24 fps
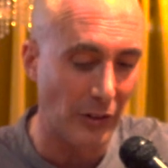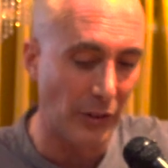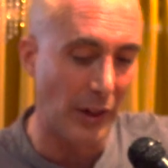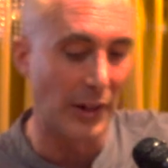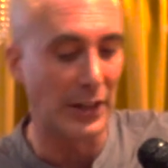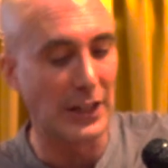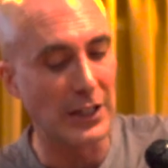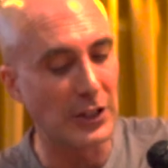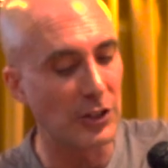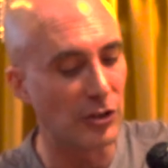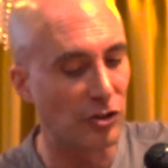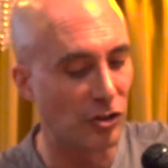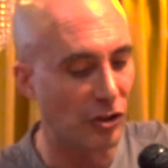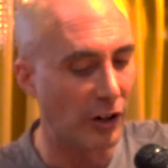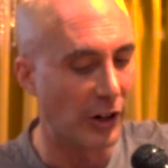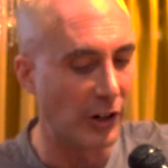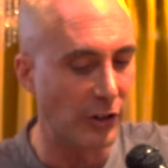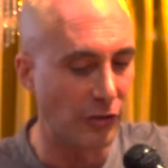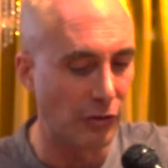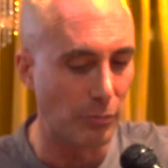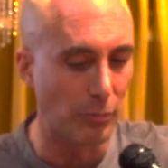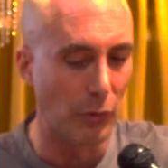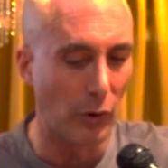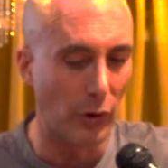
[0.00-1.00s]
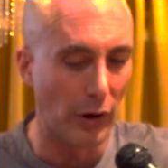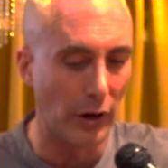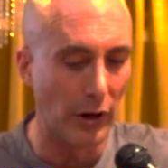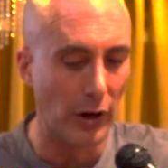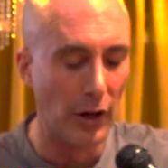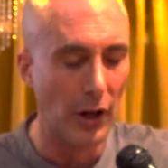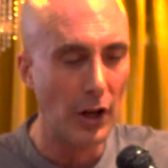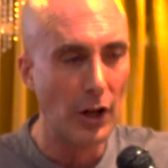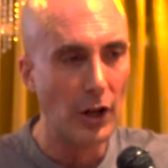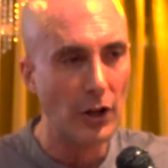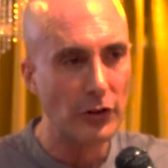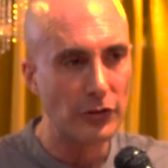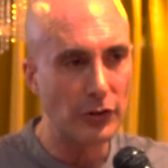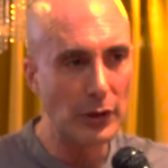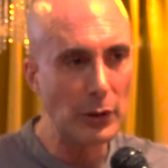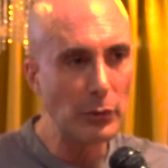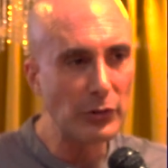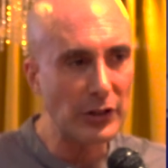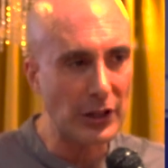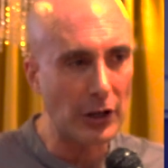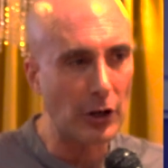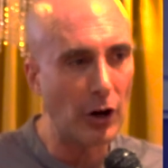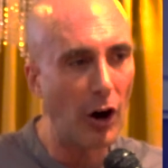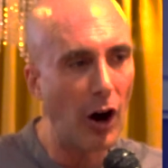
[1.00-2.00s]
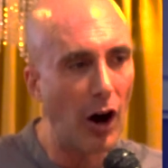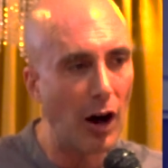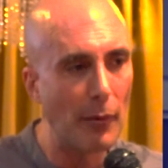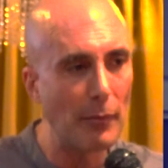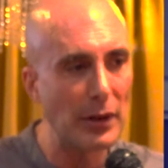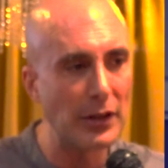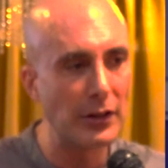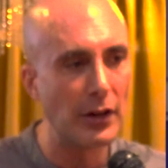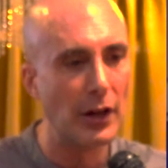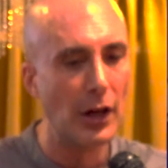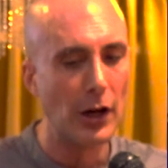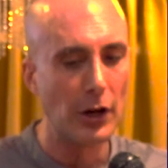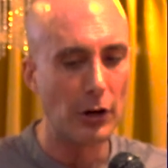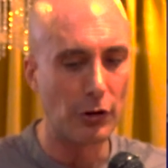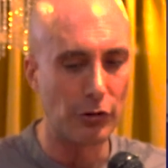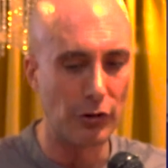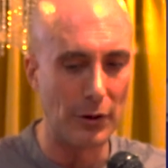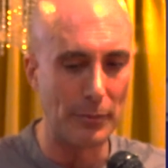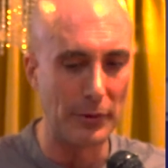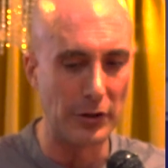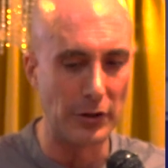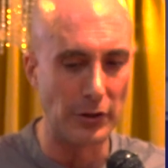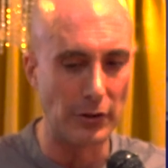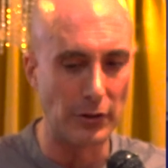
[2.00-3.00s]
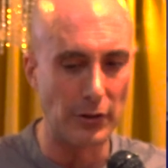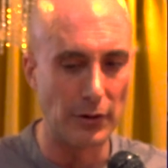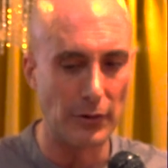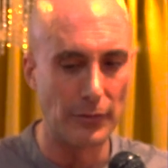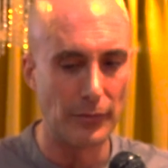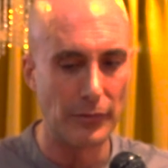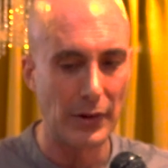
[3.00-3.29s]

that he could charge more. So he was a common criminal.